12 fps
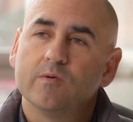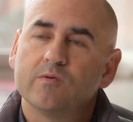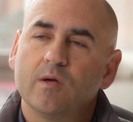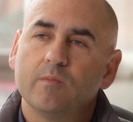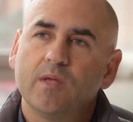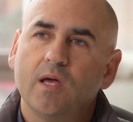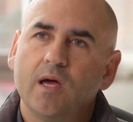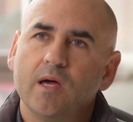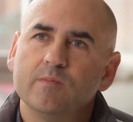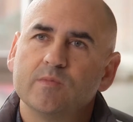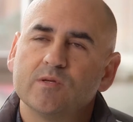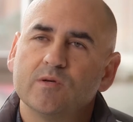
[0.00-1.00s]

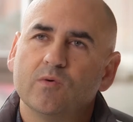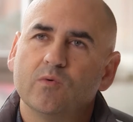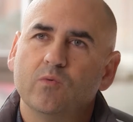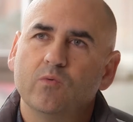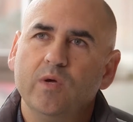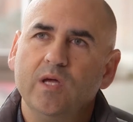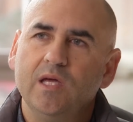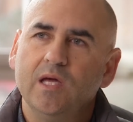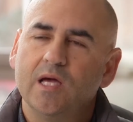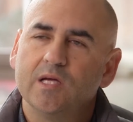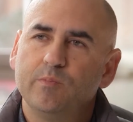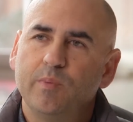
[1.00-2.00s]
Sometimes
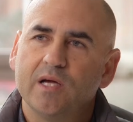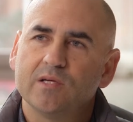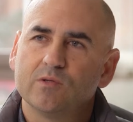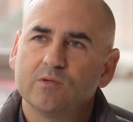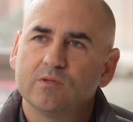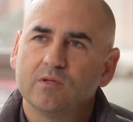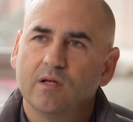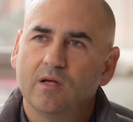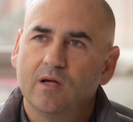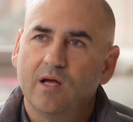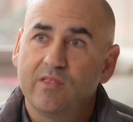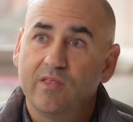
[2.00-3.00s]
we as pastors,
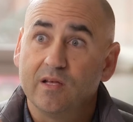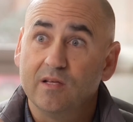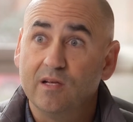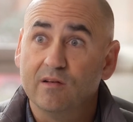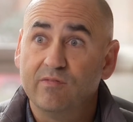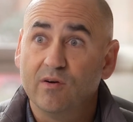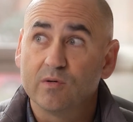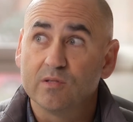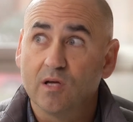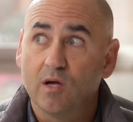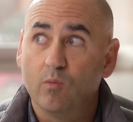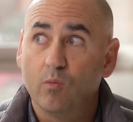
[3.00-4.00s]
I think, need to
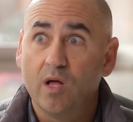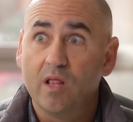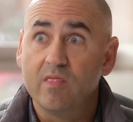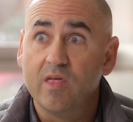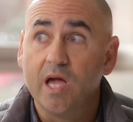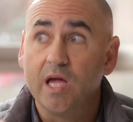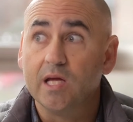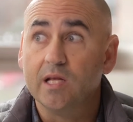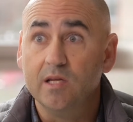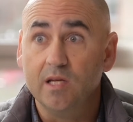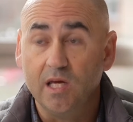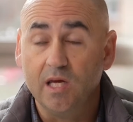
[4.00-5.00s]
focus on what they
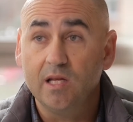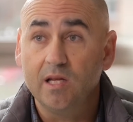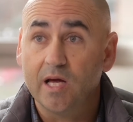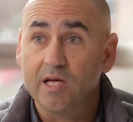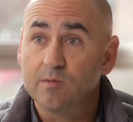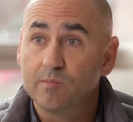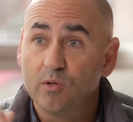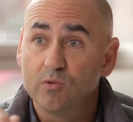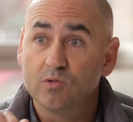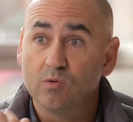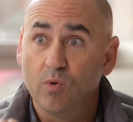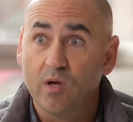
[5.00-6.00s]
need as
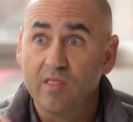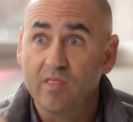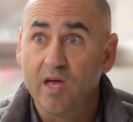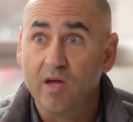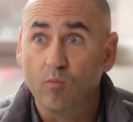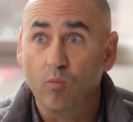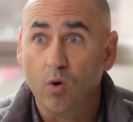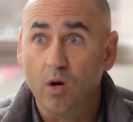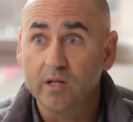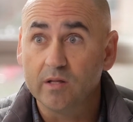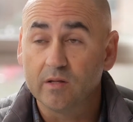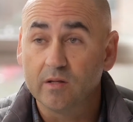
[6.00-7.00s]
opposed to what they
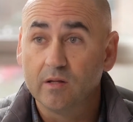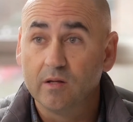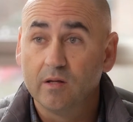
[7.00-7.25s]
want.